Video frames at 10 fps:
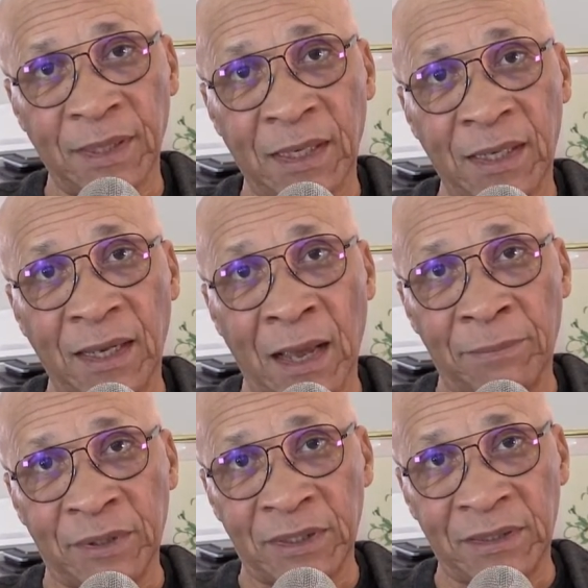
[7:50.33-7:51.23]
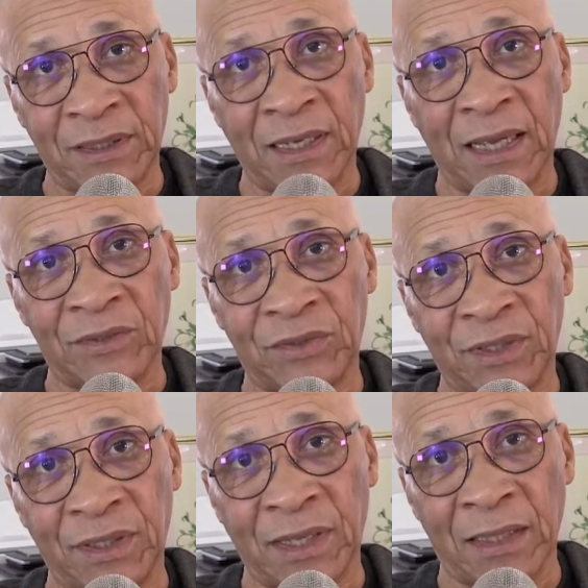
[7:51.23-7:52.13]
I predicted last
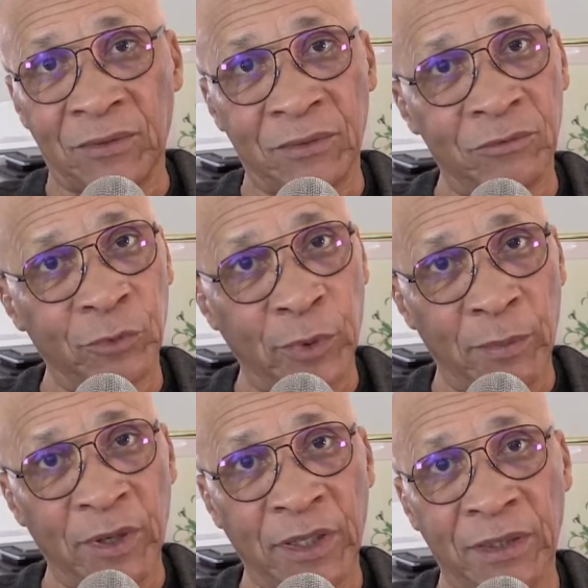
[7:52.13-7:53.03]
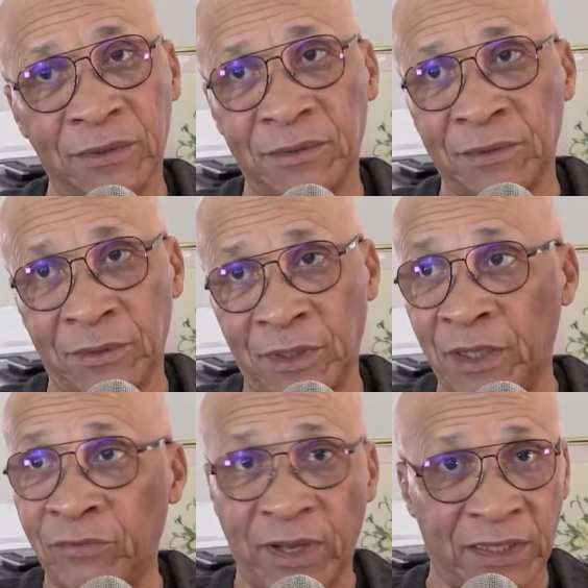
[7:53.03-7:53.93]
year that the
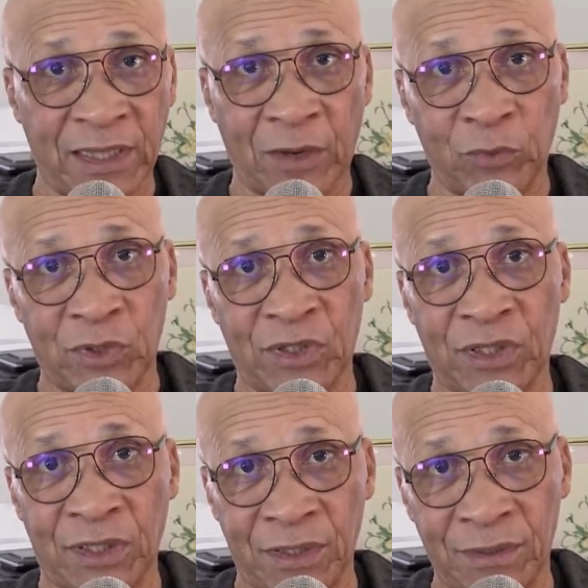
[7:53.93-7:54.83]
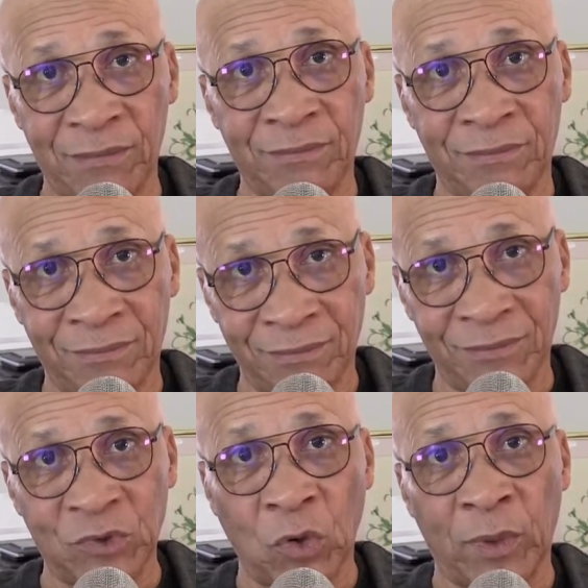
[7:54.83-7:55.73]
infighting that we see
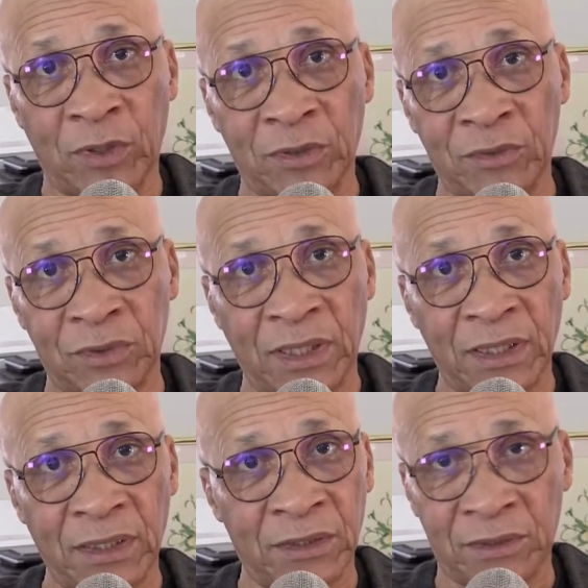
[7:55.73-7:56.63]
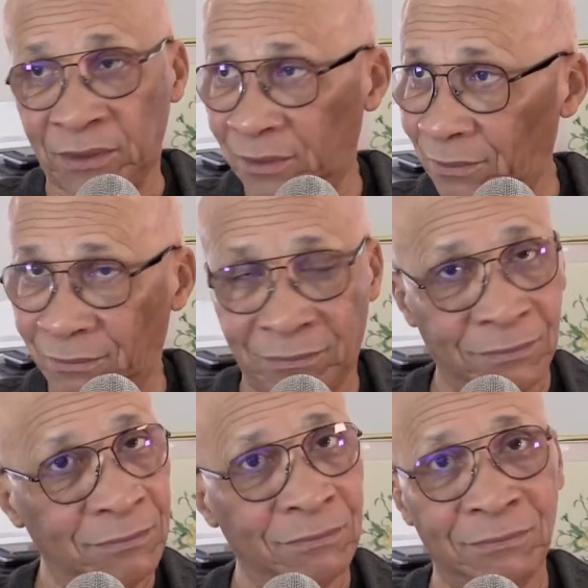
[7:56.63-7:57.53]
going on today, it's
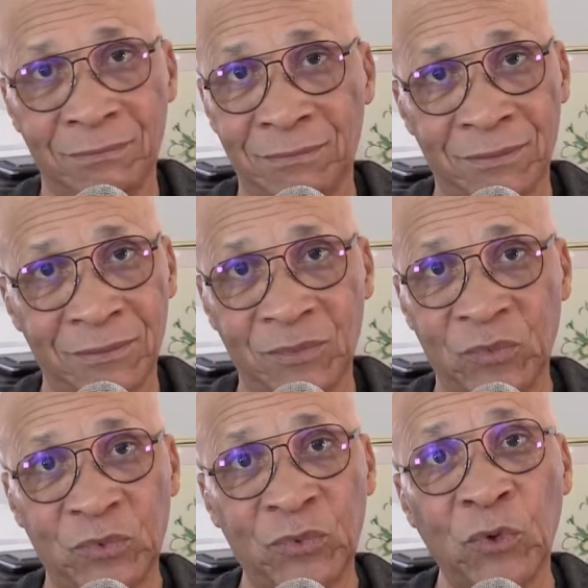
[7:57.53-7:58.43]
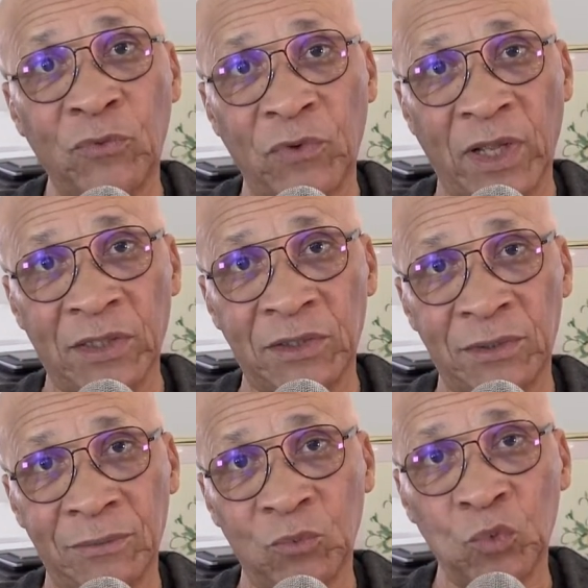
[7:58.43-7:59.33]
full-fledged
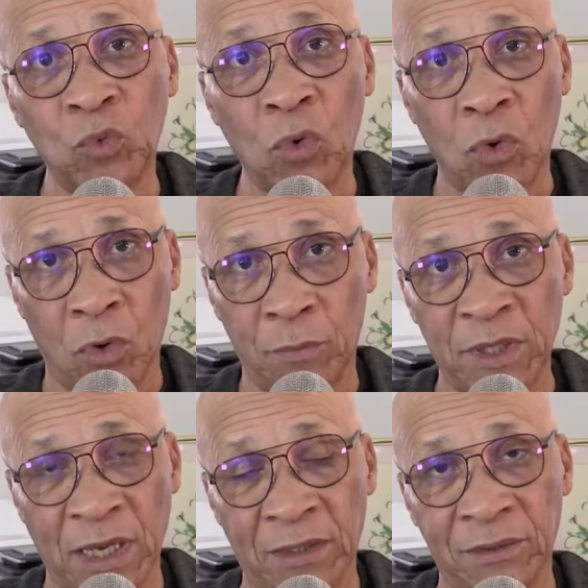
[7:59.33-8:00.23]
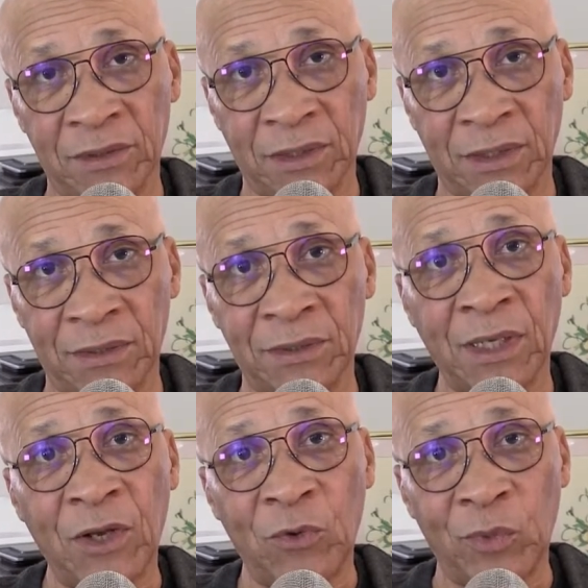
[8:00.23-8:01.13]
war behind the scenes.
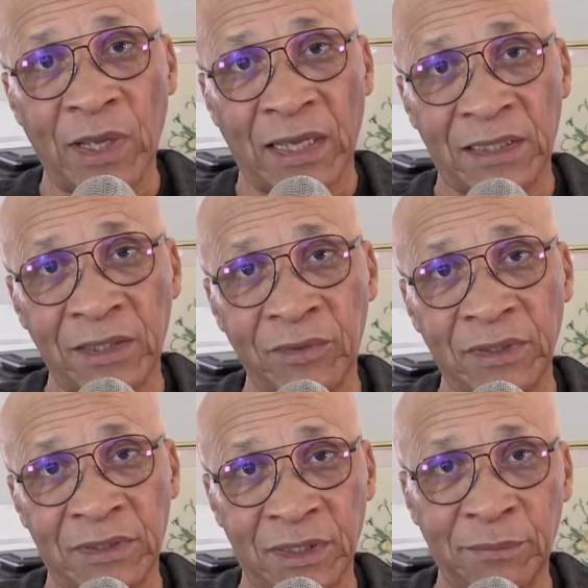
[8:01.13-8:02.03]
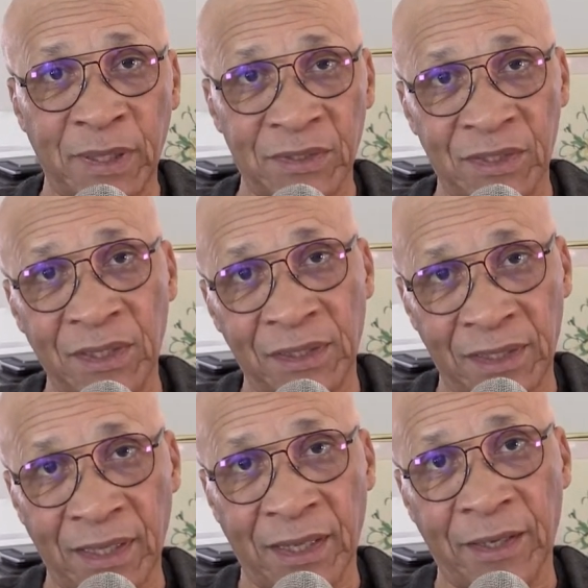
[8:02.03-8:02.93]
We are hearing tidbits here and
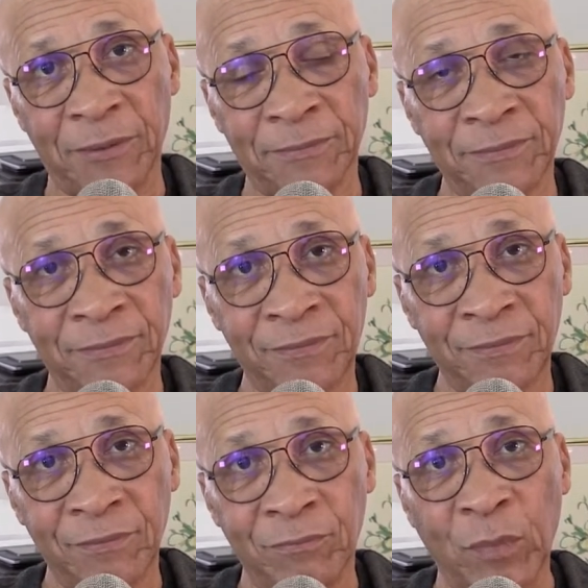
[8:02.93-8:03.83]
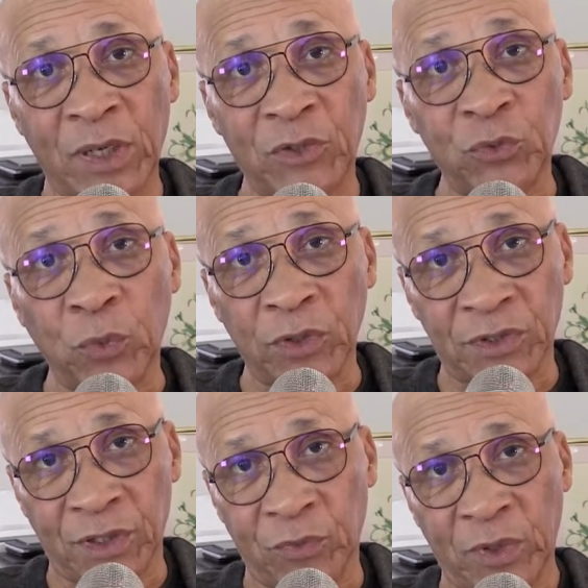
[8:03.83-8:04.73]
there, but it's worse
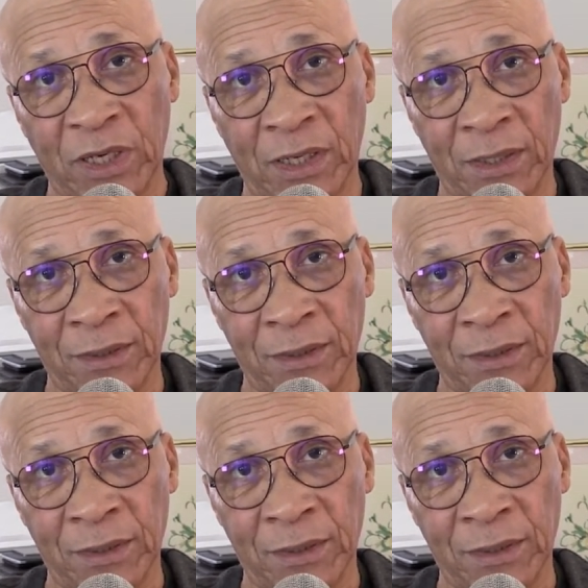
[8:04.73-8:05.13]
than we are